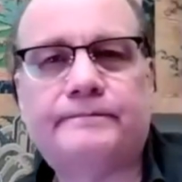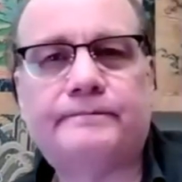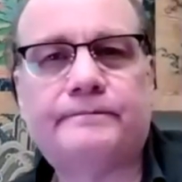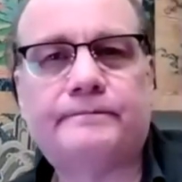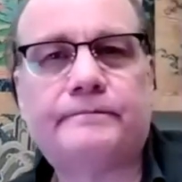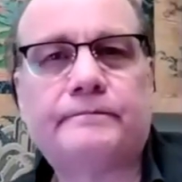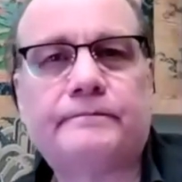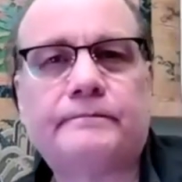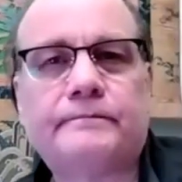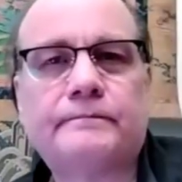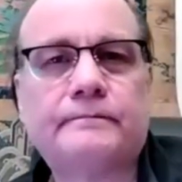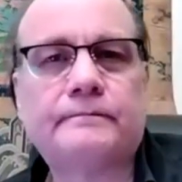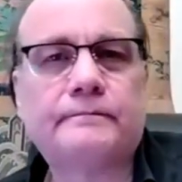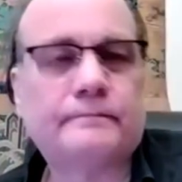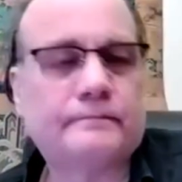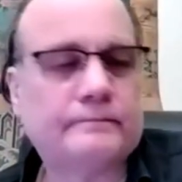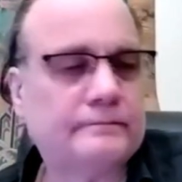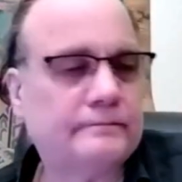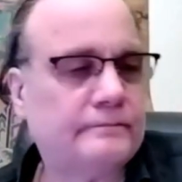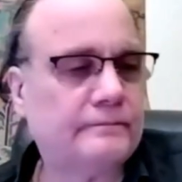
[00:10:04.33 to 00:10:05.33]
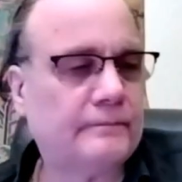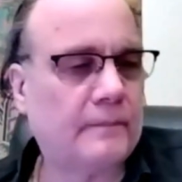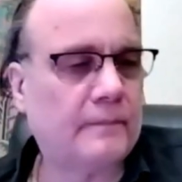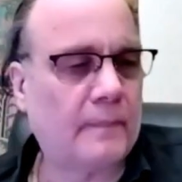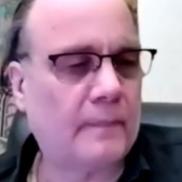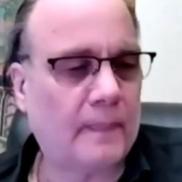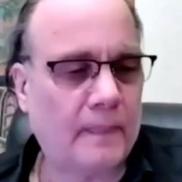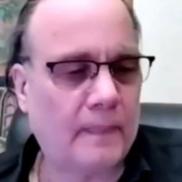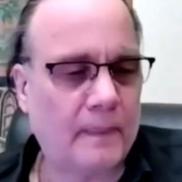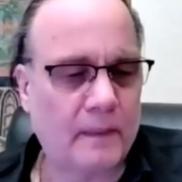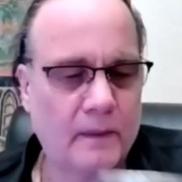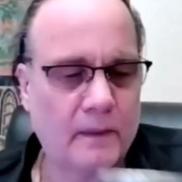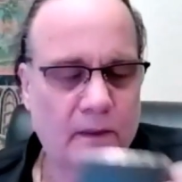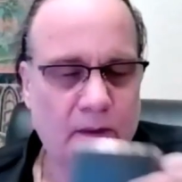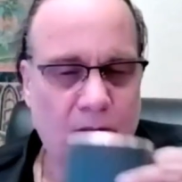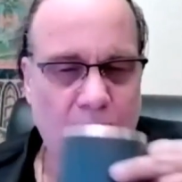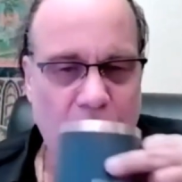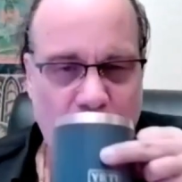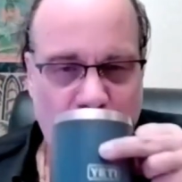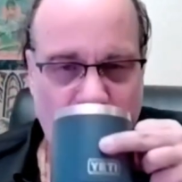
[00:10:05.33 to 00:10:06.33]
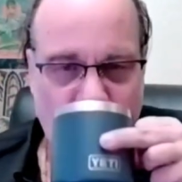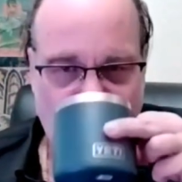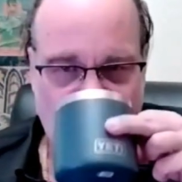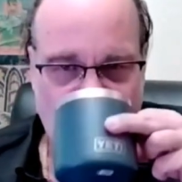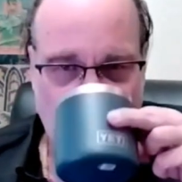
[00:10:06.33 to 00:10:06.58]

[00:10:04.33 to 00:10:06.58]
No one is speaking in this clip.